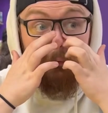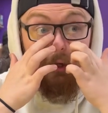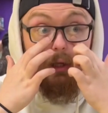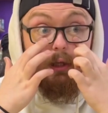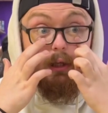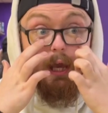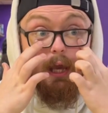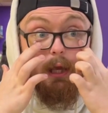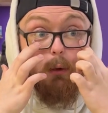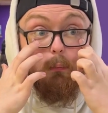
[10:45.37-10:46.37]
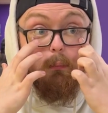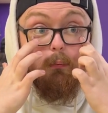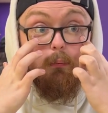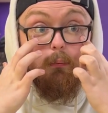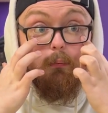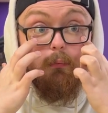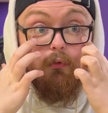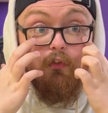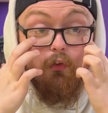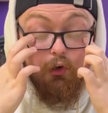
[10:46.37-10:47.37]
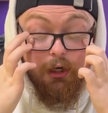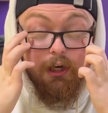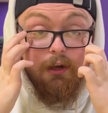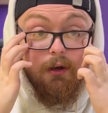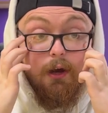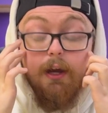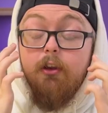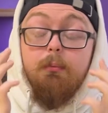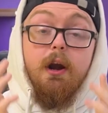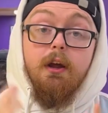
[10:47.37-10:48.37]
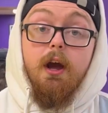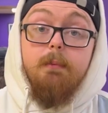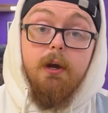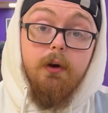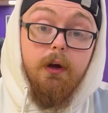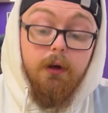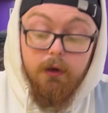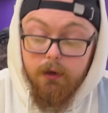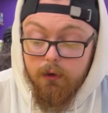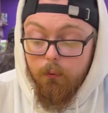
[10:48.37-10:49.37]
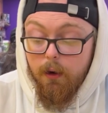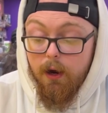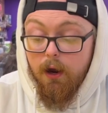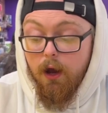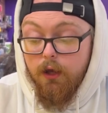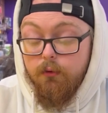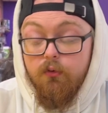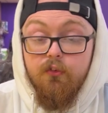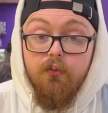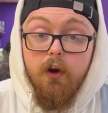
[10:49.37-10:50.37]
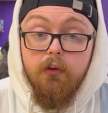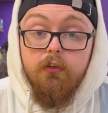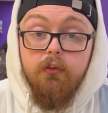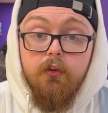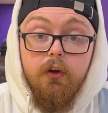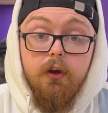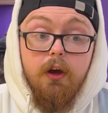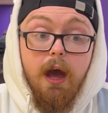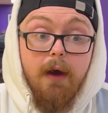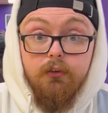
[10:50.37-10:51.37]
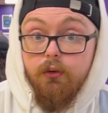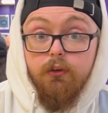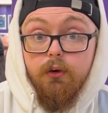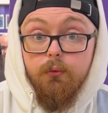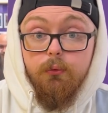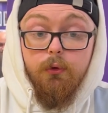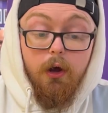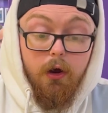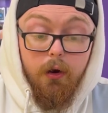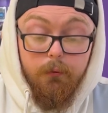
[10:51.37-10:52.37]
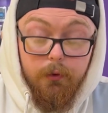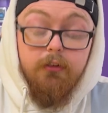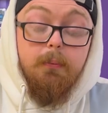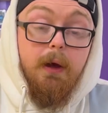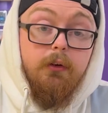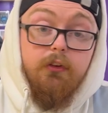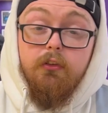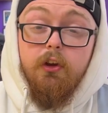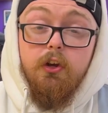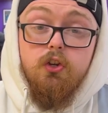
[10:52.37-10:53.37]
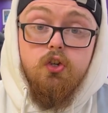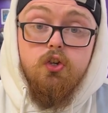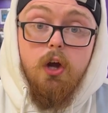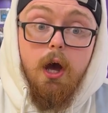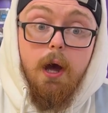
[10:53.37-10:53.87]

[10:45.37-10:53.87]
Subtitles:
in game 3 against Branded Chimera where I used Thrust after using a Runick spell to search